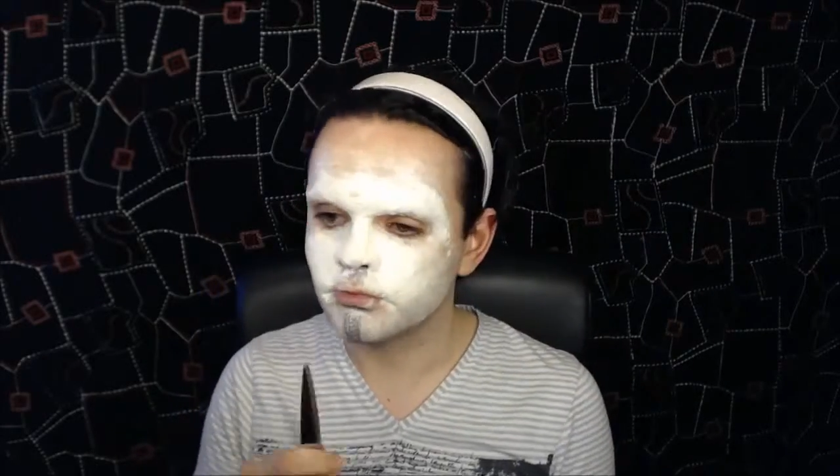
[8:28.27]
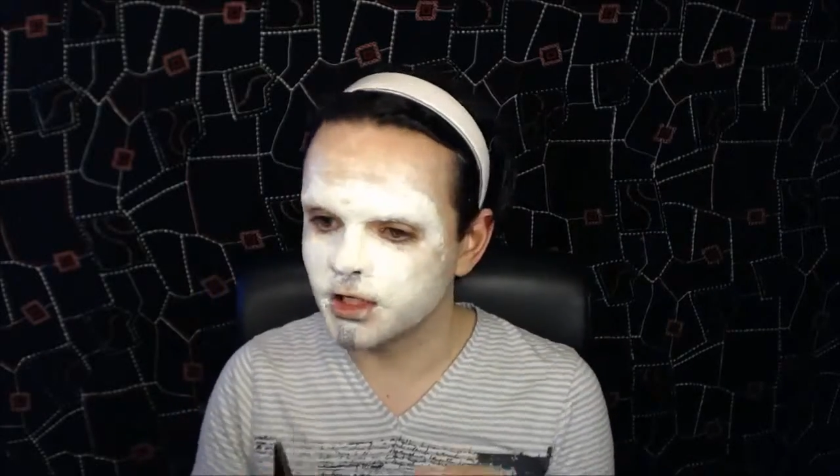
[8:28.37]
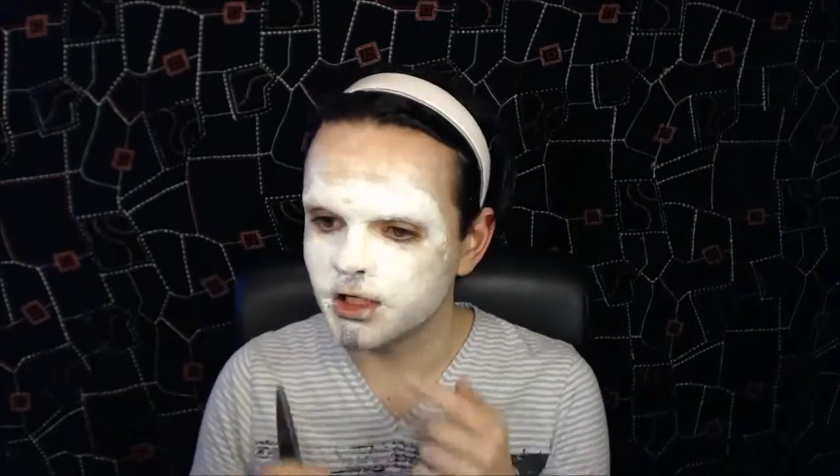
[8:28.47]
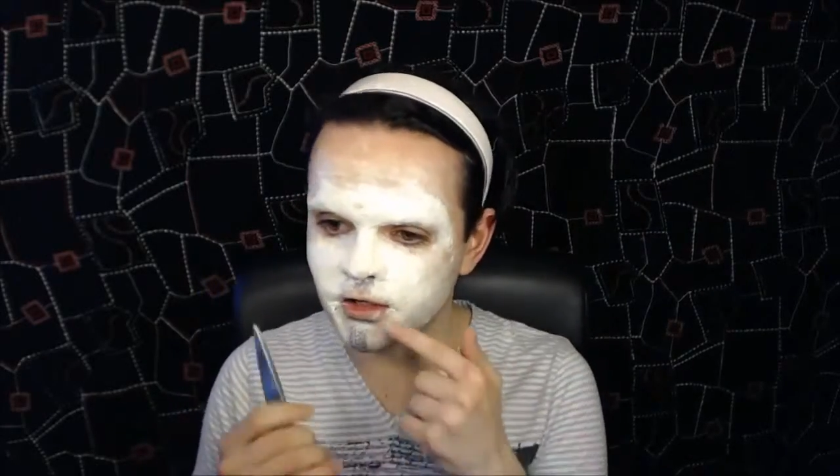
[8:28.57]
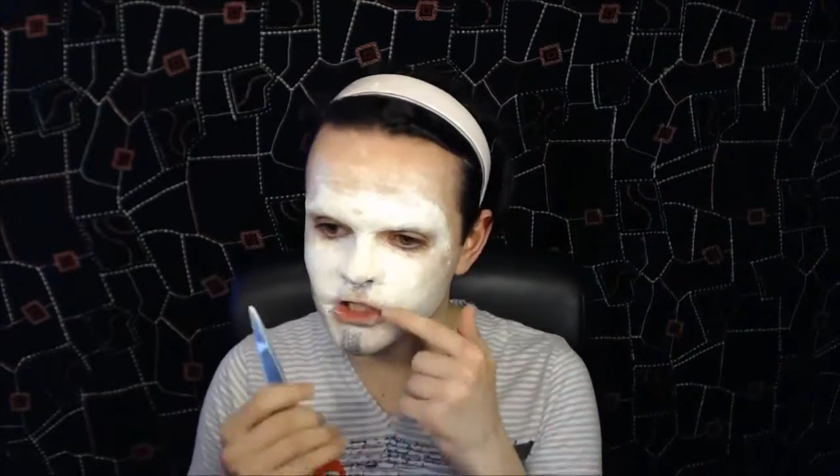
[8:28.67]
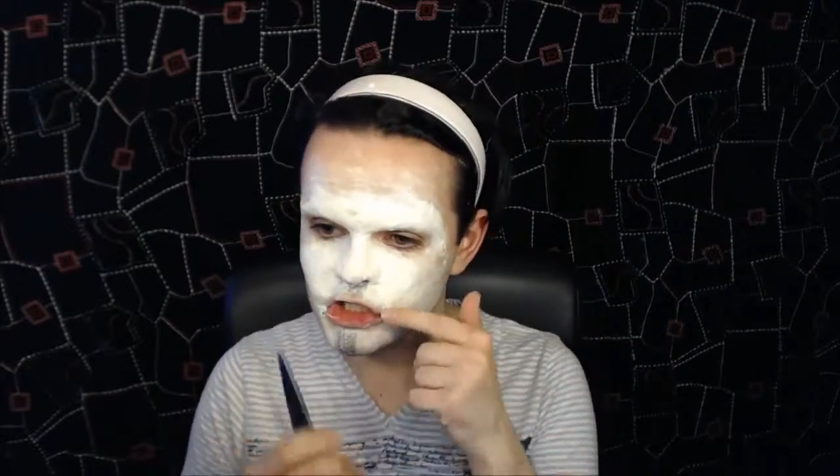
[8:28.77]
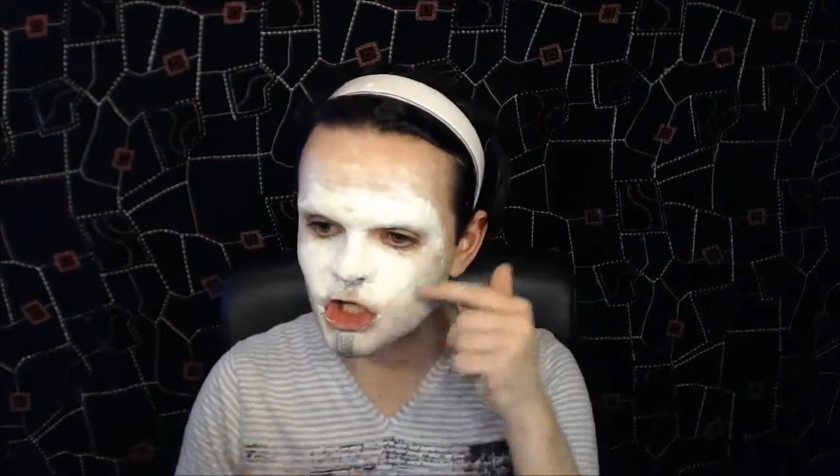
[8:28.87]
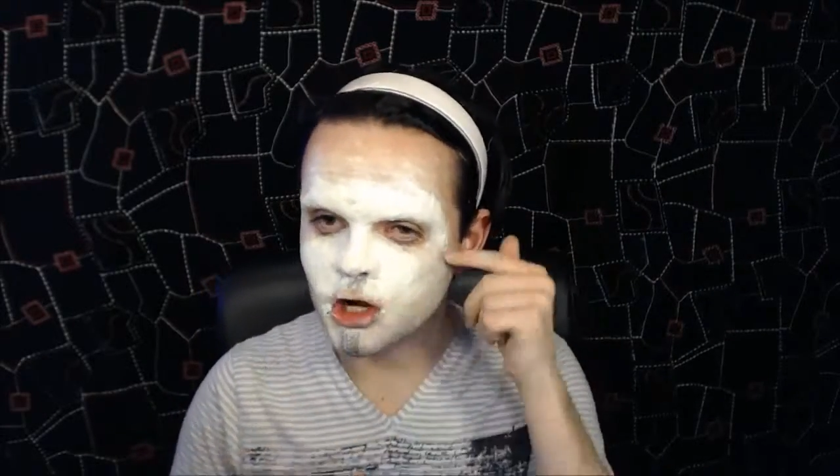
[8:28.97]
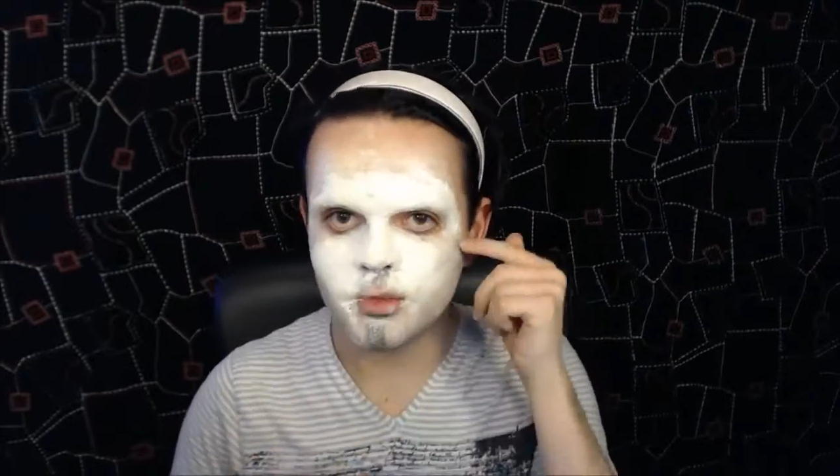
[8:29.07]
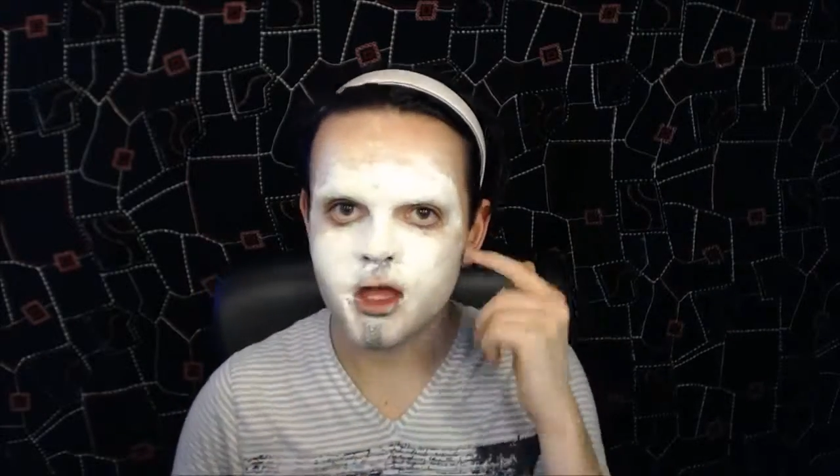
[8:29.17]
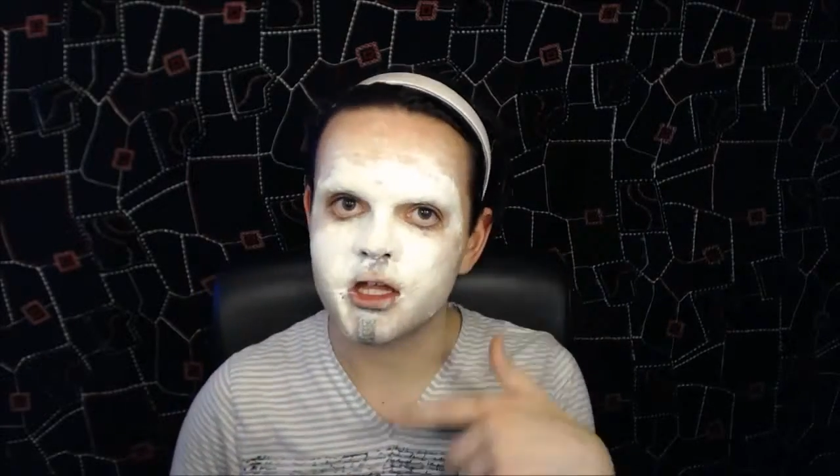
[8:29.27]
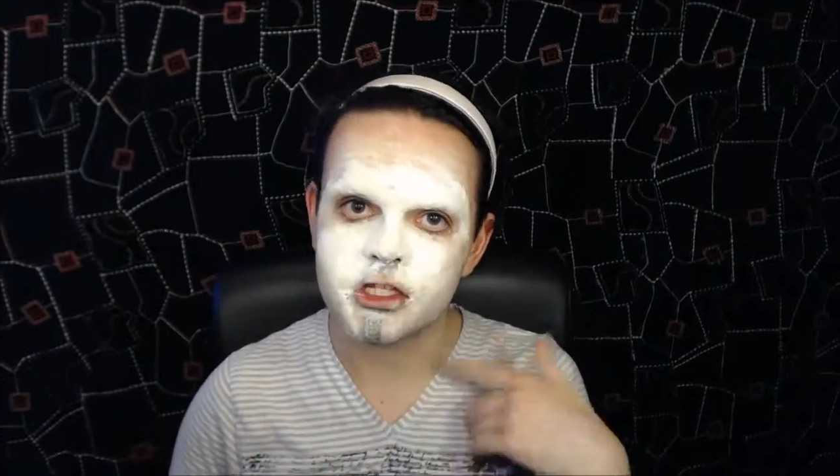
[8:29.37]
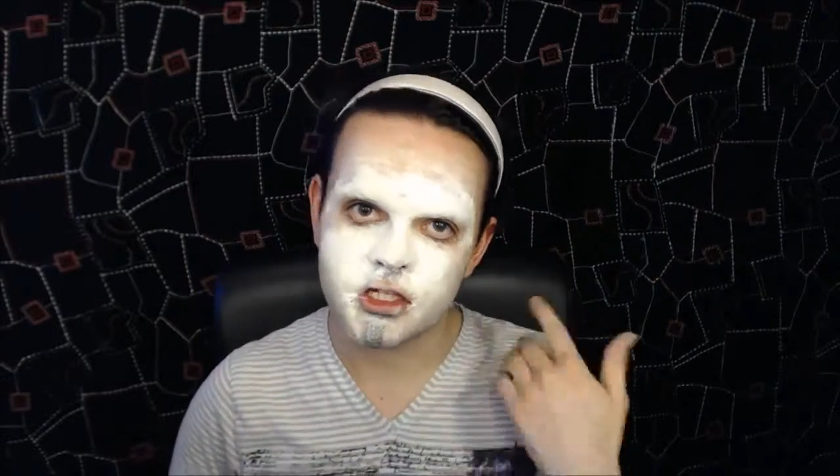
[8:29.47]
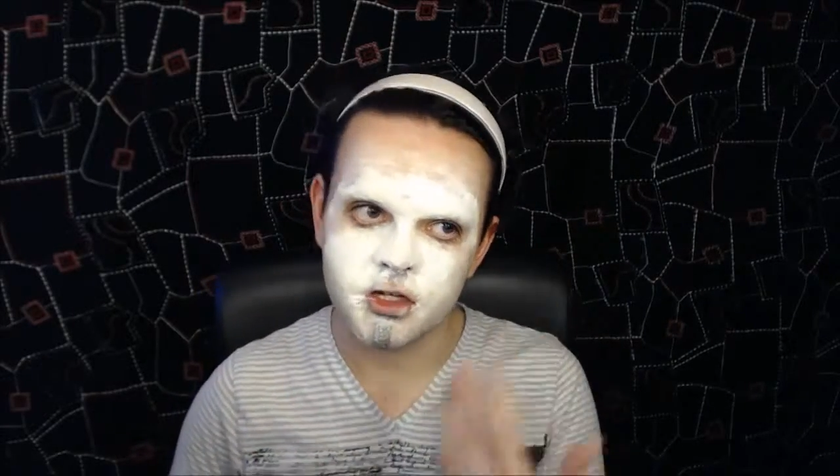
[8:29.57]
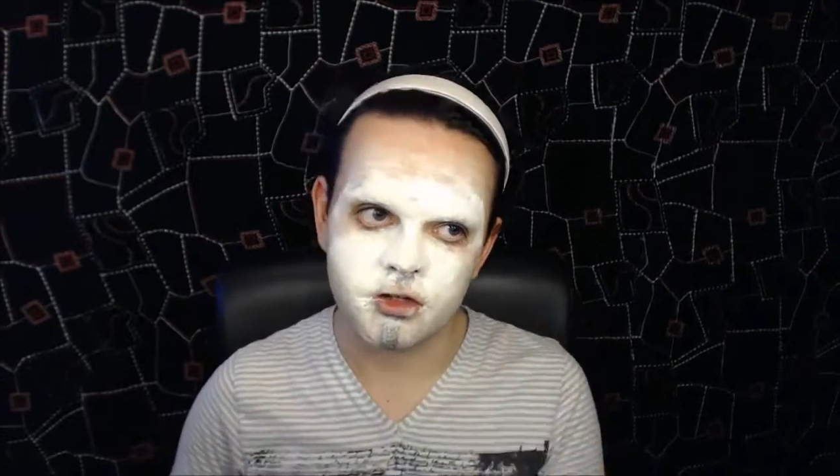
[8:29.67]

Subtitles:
really nice sharp edge and